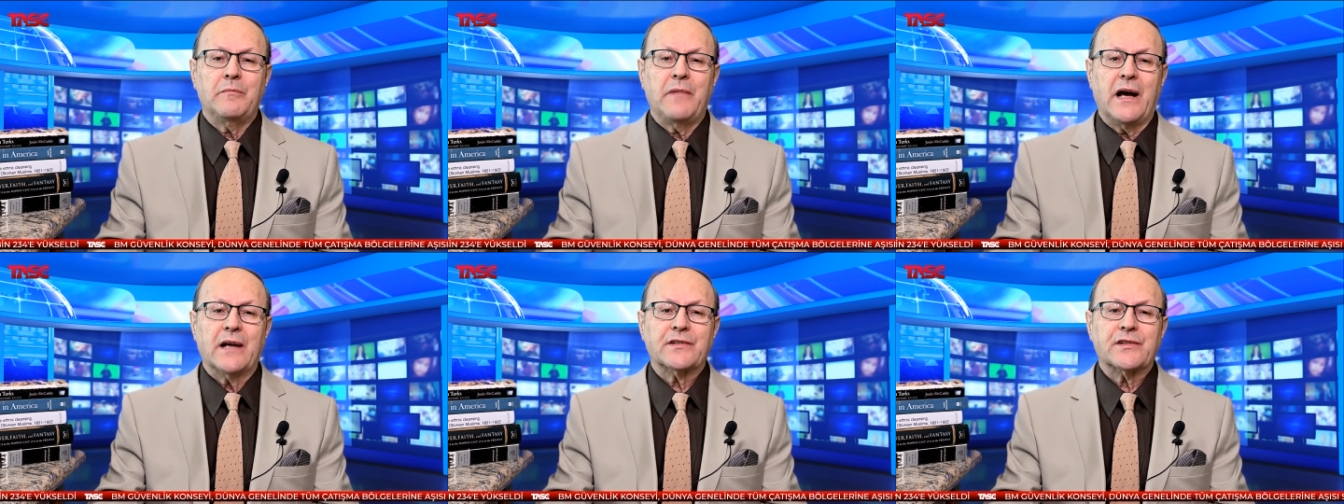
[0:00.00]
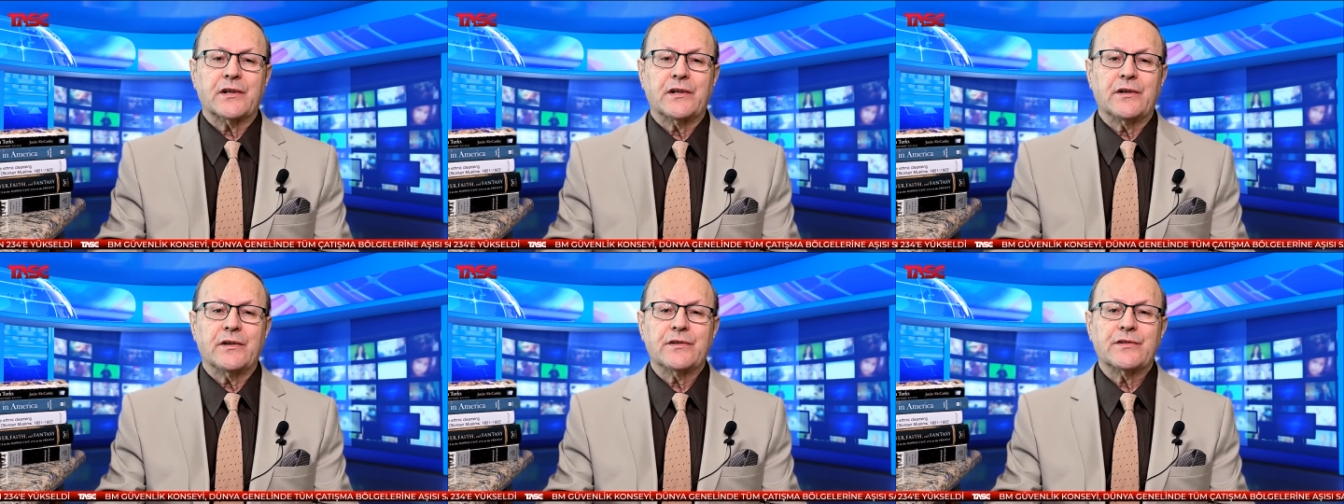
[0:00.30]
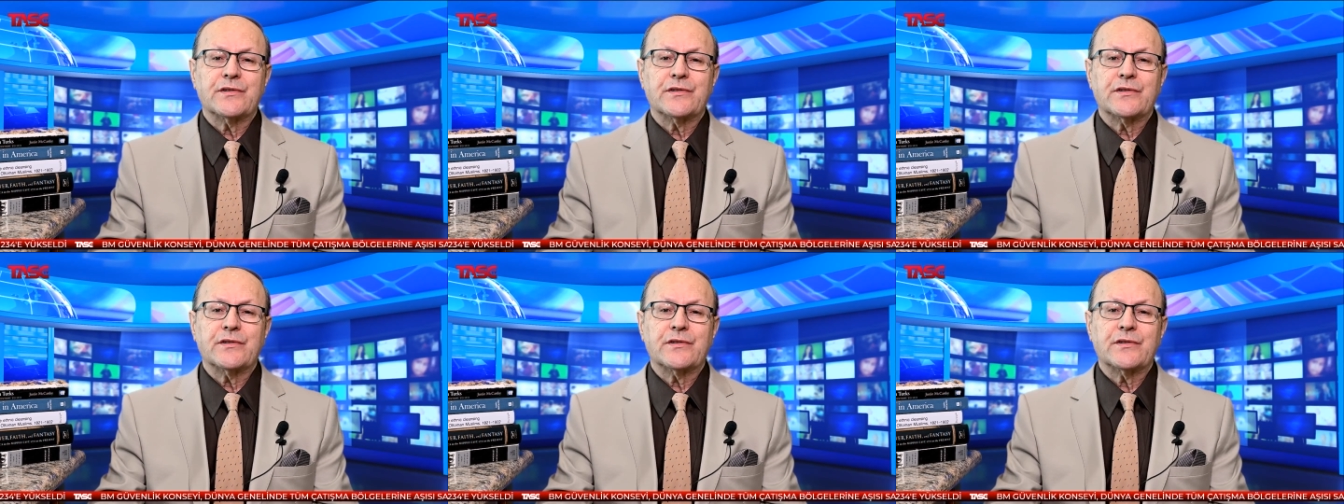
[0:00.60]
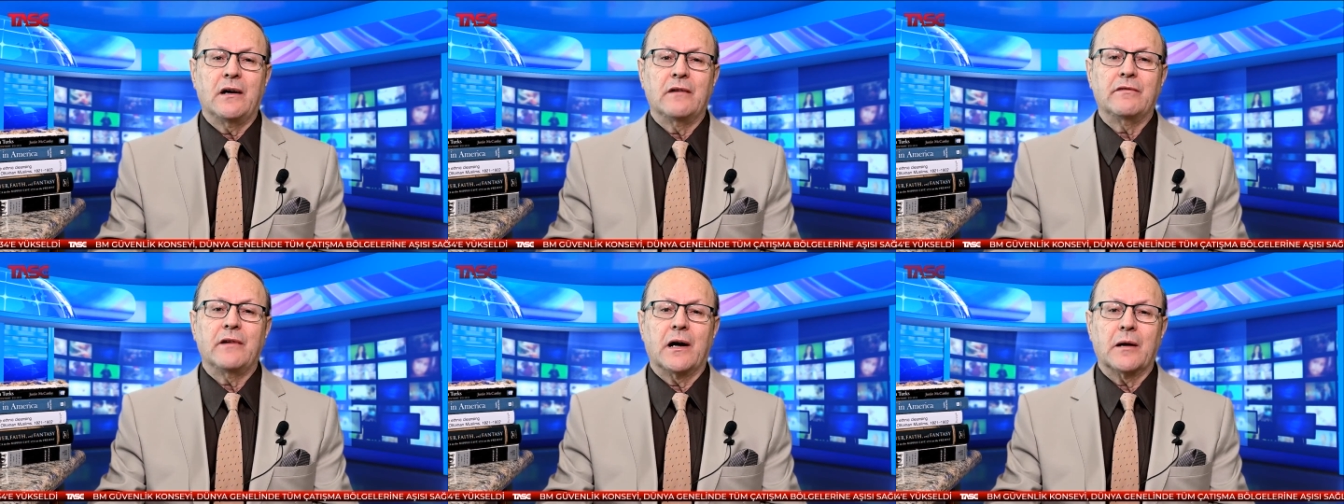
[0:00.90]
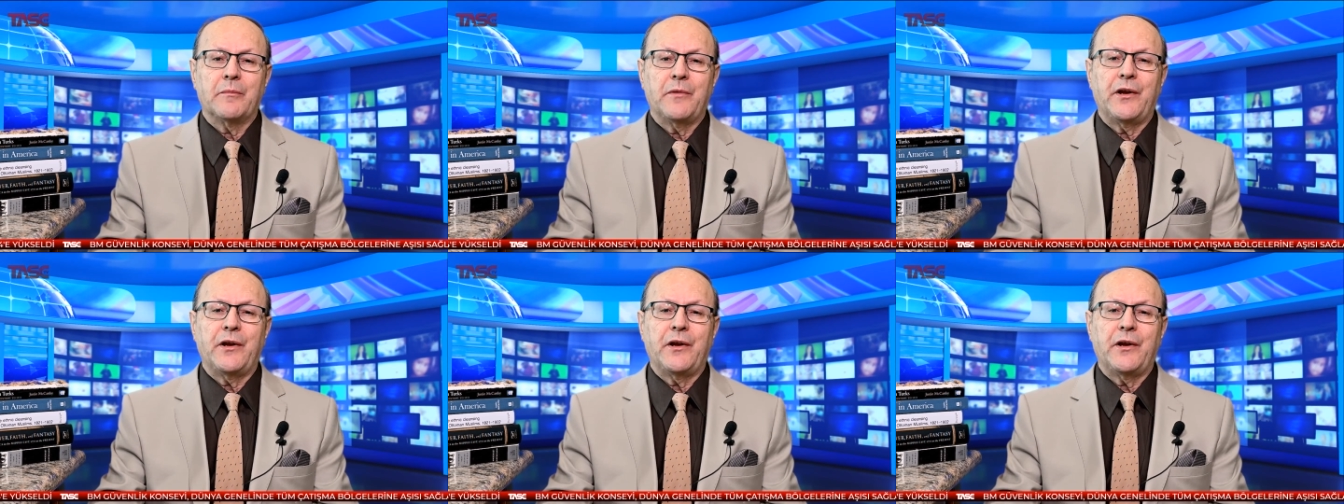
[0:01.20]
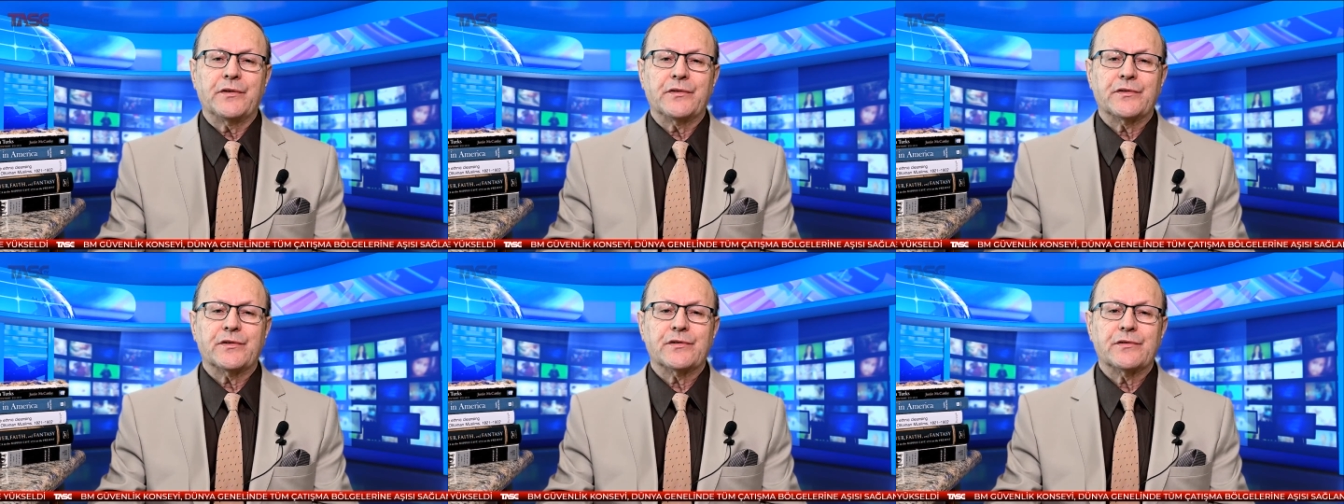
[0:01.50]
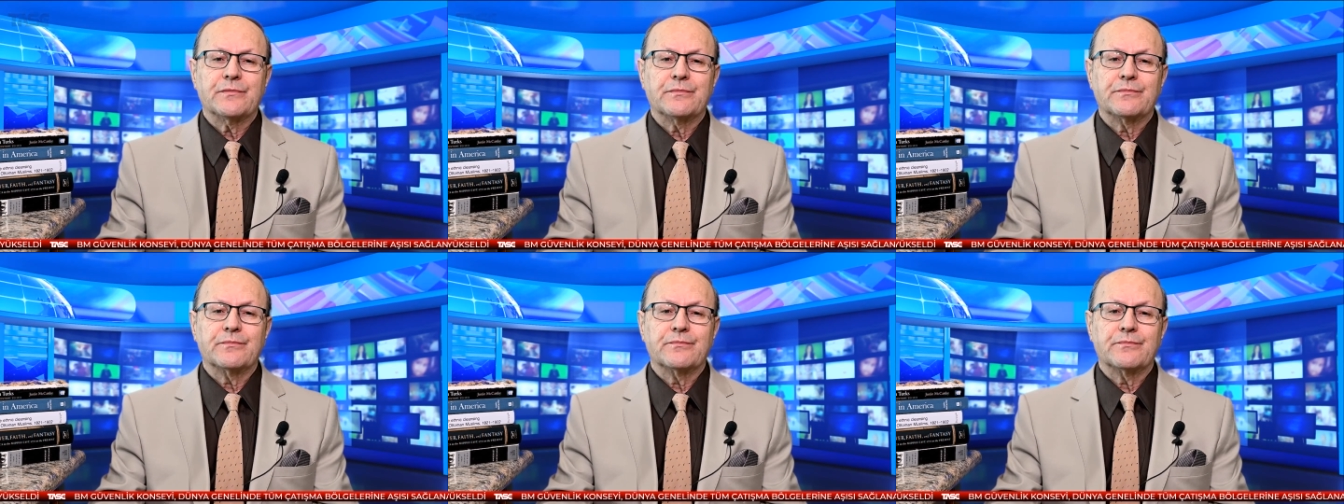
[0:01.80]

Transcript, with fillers: massacres of Armenians.